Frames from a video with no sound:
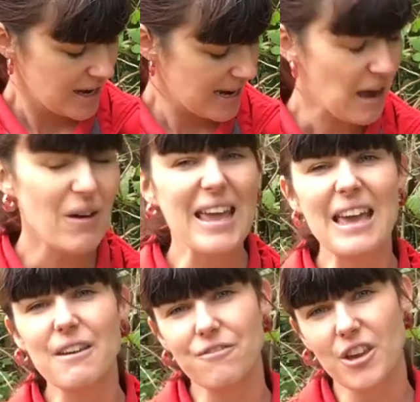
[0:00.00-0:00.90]
Now,
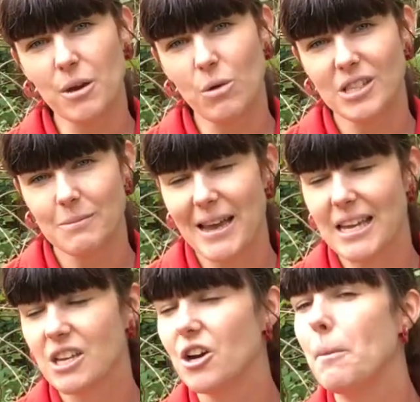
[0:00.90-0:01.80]
if you want to
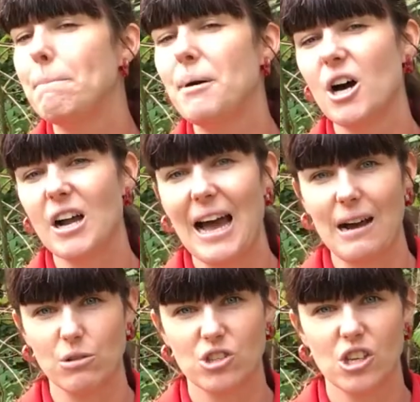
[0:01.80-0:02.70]
make your bug
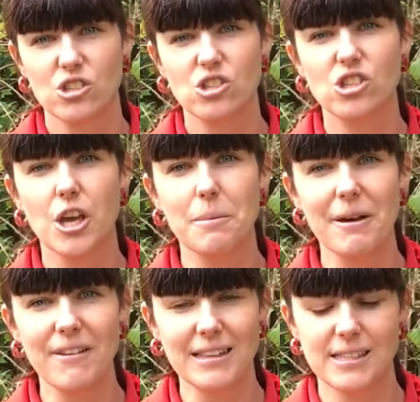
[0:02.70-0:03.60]
house super
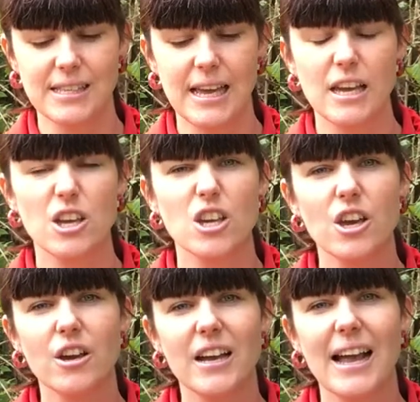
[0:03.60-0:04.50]
fancy,
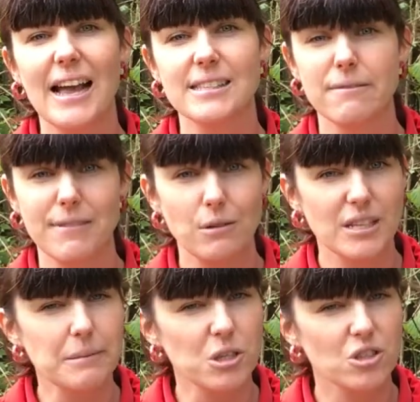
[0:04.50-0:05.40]
you can get some felt
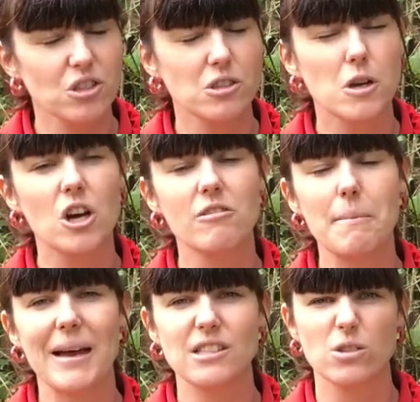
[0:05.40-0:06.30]
tips or some
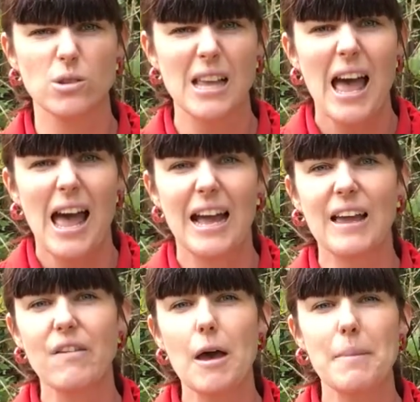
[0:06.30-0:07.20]
colouring pencils and
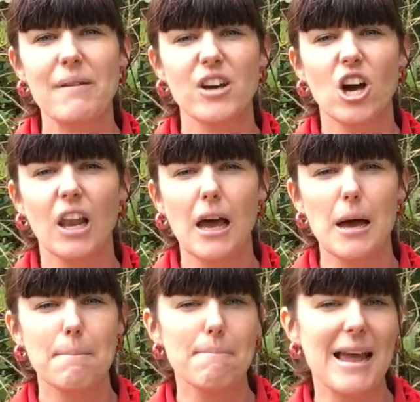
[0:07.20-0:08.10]
give it a bit of a colour
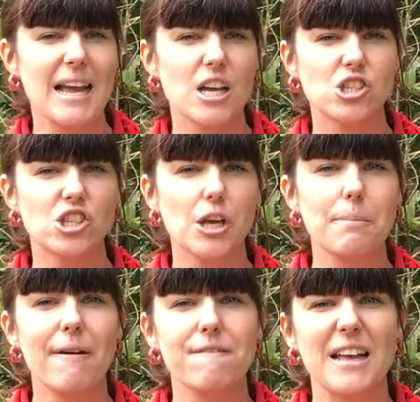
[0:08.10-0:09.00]
and make a
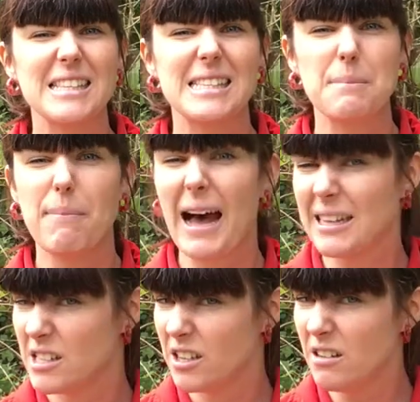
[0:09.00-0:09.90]
super fancy
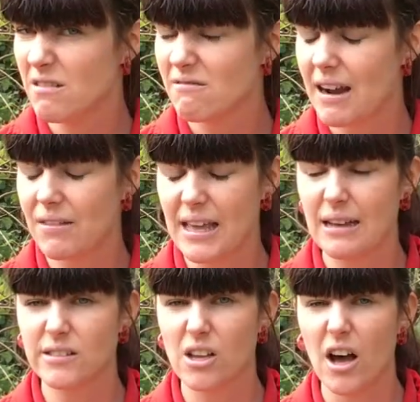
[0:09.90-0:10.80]
pattern around the
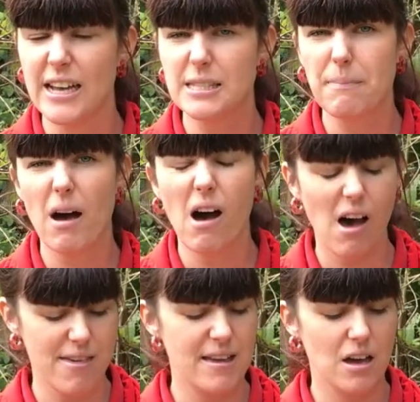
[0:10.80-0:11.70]
outside. But
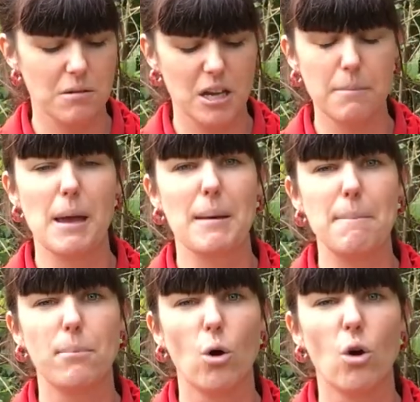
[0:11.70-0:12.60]
I think I'm going to be a
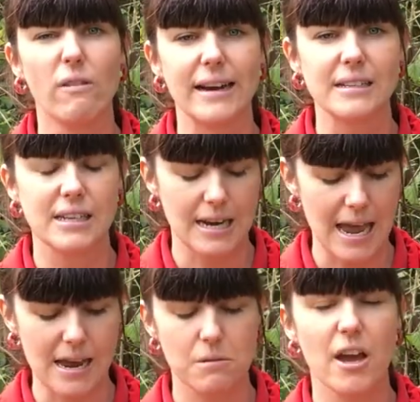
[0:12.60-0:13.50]
bit boring
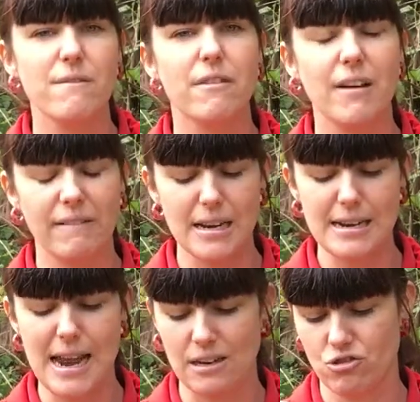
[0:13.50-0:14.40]
today. I'm going for very
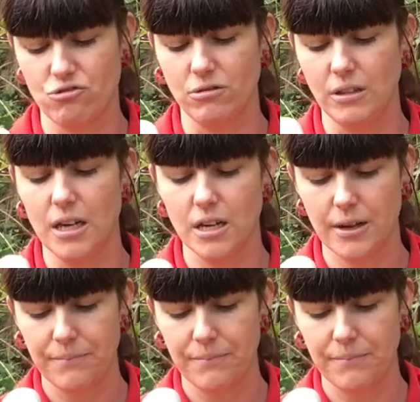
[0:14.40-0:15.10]
natural look.